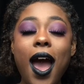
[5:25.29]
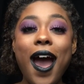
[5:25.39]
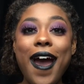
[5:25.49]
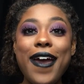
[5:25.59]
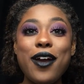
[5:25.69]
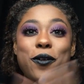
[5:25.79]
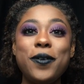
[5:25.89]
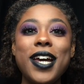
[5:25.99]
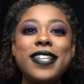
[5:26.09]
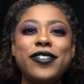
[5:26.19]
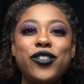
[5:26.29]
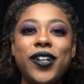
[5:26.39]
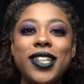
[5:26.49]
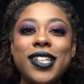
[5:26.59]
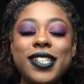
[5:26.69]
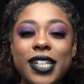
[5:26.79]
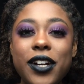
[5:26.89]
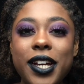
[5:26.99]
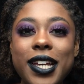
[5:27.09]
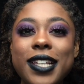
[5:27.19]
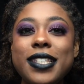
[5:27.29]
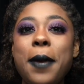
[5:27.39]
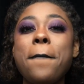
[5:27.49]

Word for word: I hope you guys enjoyed this series.